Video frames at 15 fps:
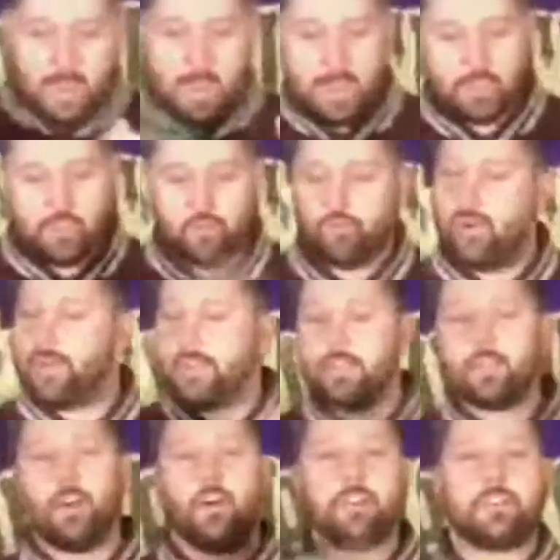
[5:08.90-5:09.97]
And just
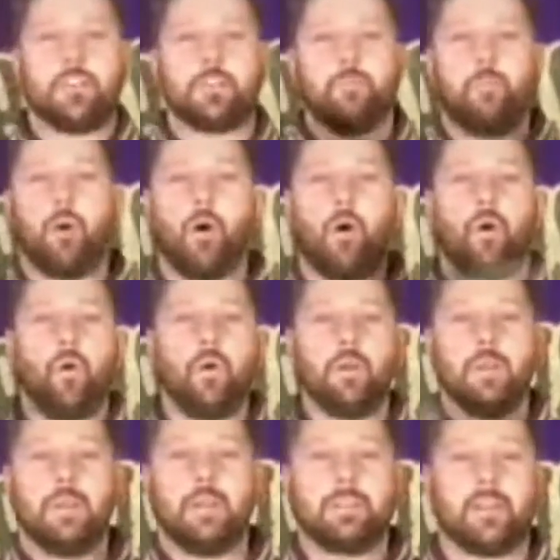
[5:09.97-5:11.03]
recognize this ball
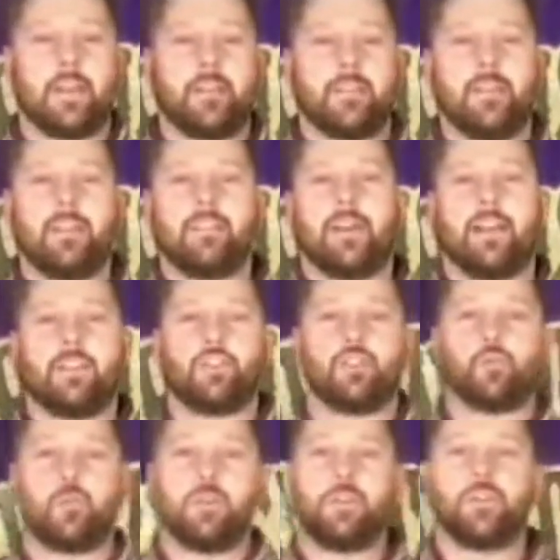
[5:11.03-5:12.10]
as that thing that has
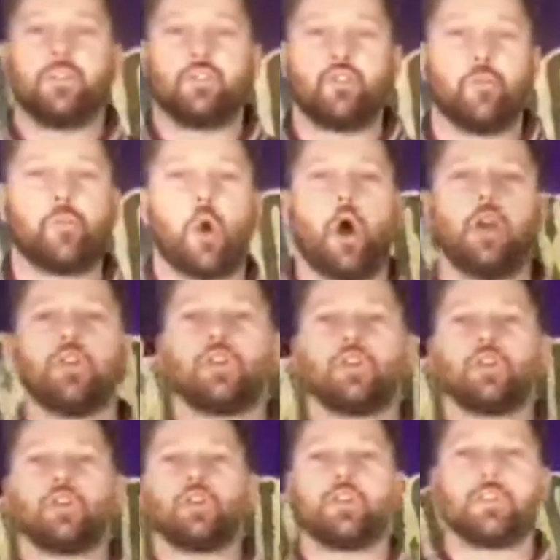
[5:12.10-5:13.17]
just been
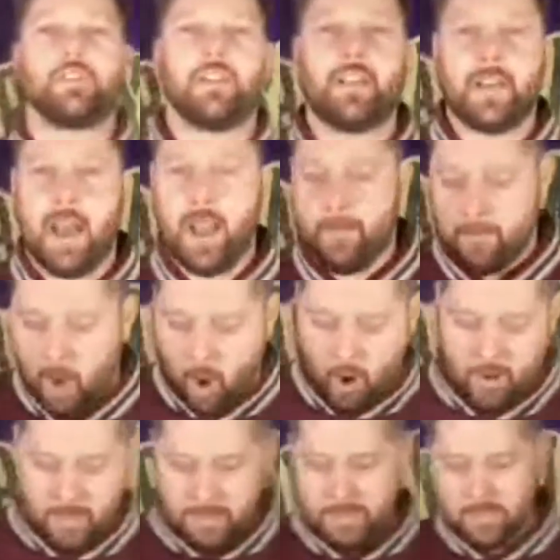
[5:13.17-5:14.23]
subconsciously in our mind
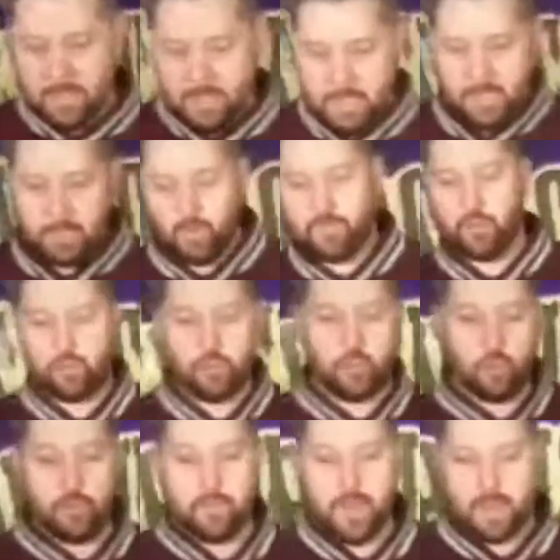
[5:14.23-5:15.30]
as we've just
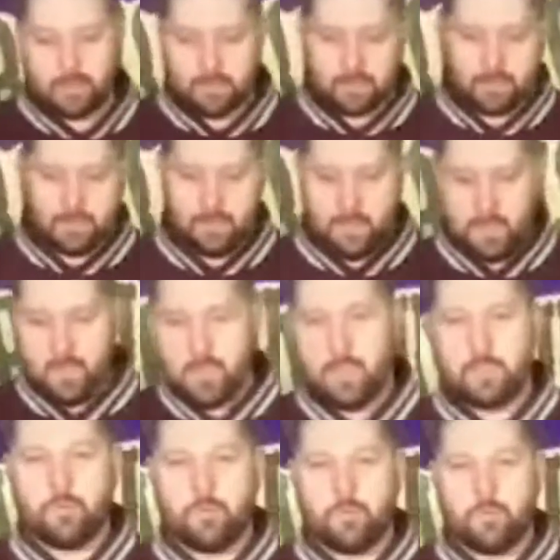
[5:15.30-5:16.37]
done that.
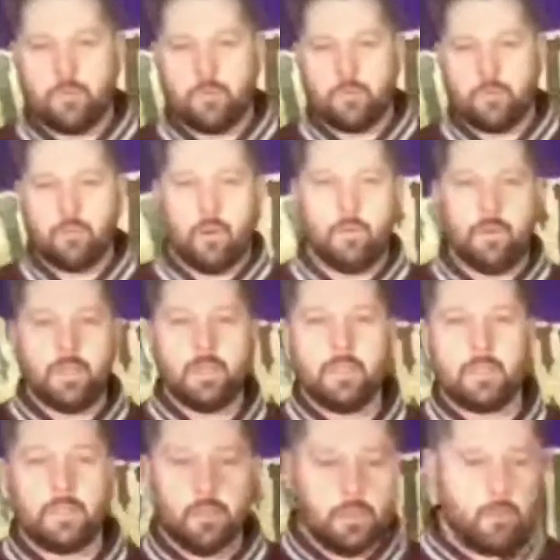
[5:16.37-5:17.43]
So what we're going to do,
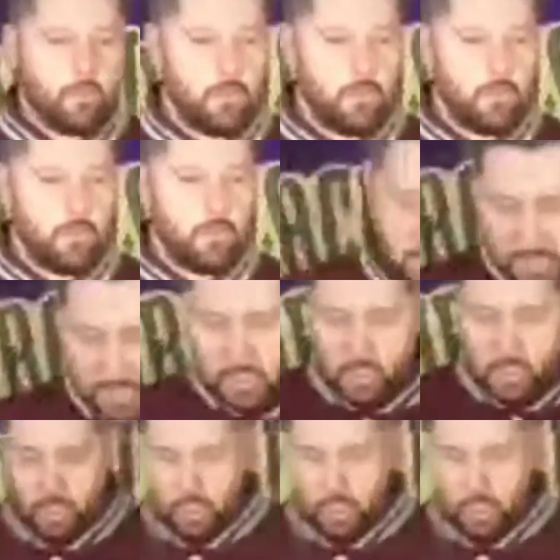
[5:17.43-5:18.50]
we're going to